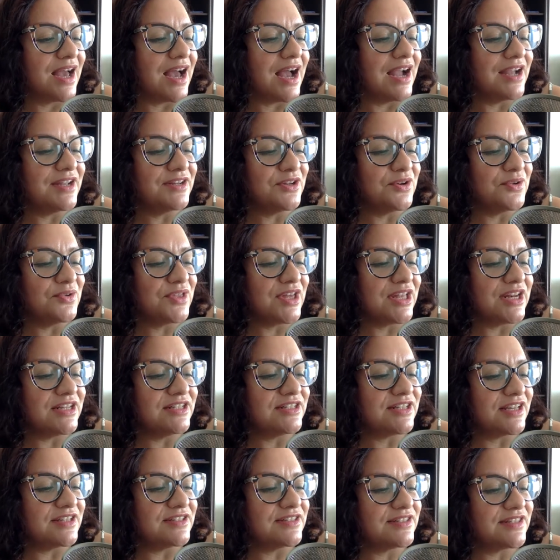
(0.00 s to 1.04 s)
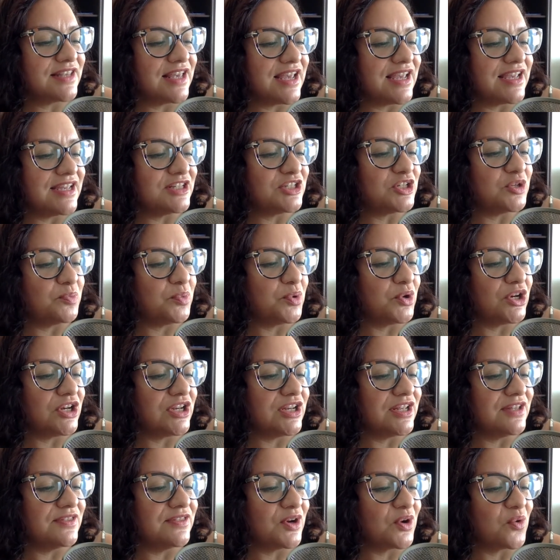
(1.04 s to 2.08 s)
I know that it does say to put
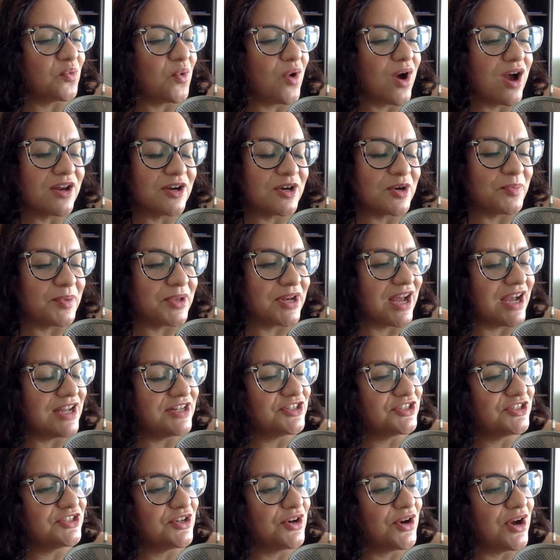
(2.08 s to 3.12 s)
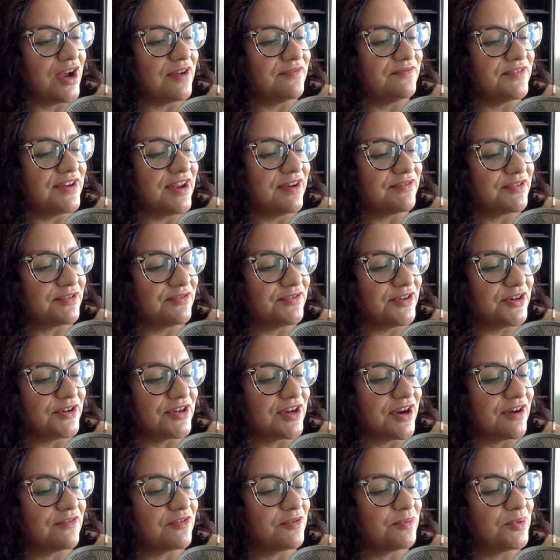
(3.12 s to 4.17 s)
it in their water, but I've never felt
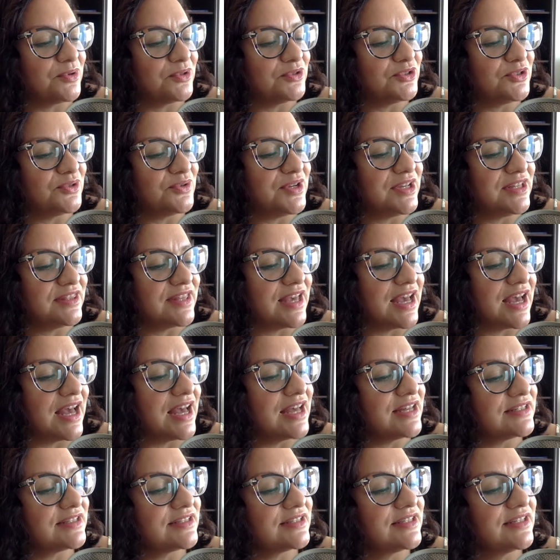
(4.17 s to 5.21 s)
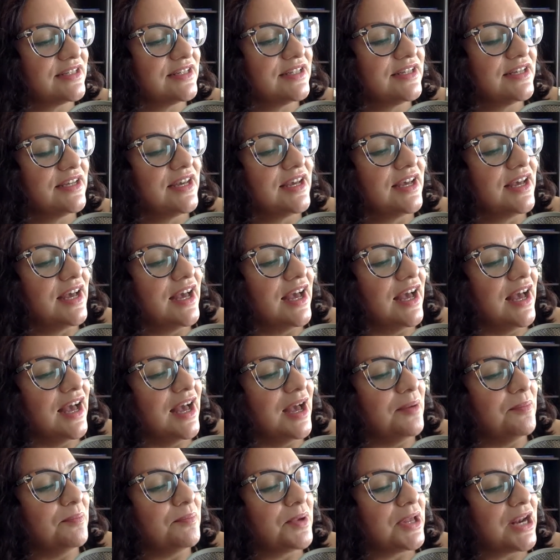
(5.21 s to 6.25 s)
comfortable doing that.
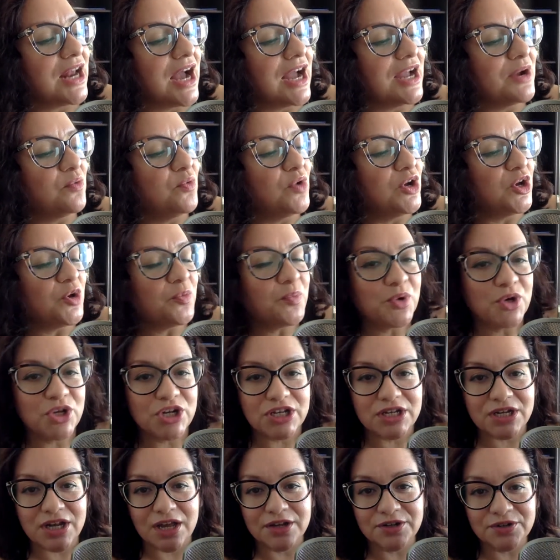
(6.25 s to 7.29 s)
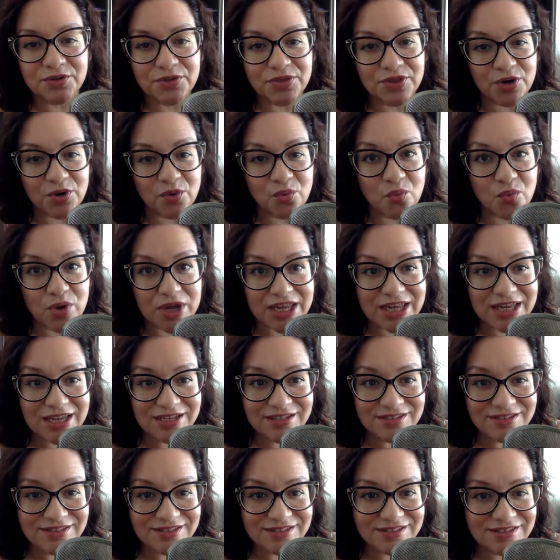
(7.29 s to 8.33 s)
But I will put it under their
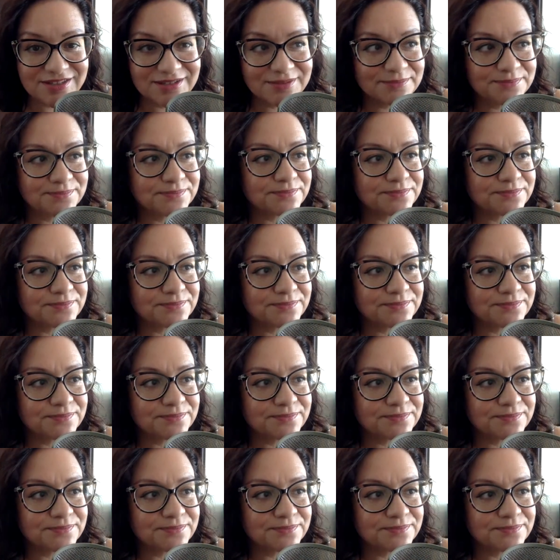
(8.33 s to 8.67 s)
wings